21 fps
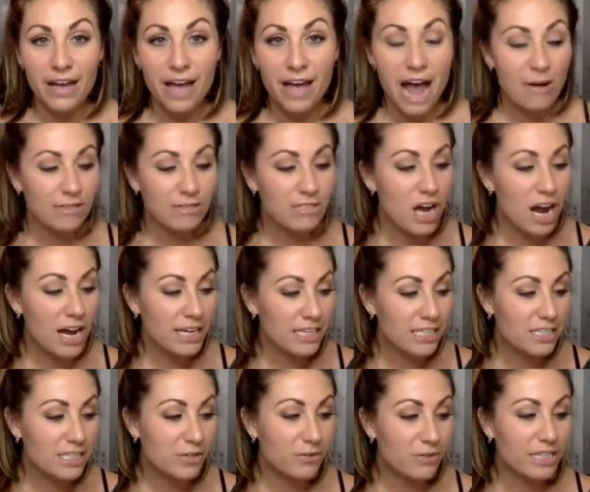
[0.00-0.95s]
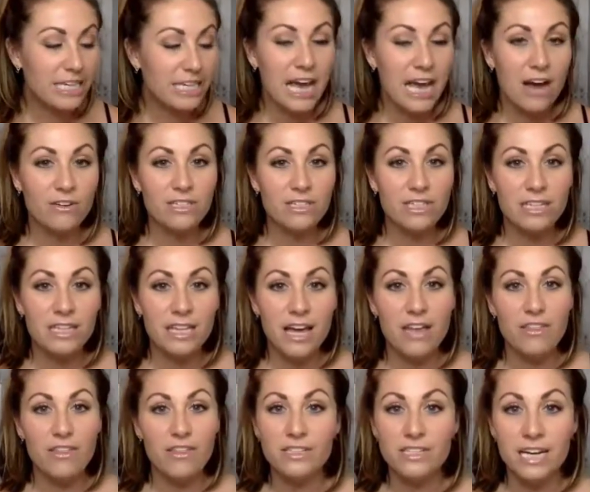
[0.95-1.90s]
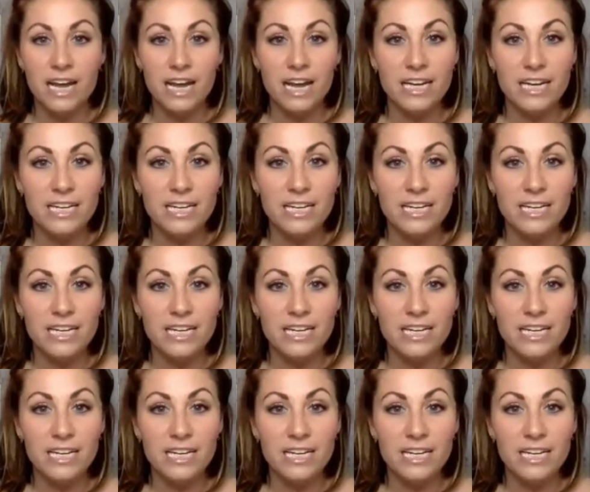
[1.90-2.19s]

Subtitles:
I was talking to an accountant the other day.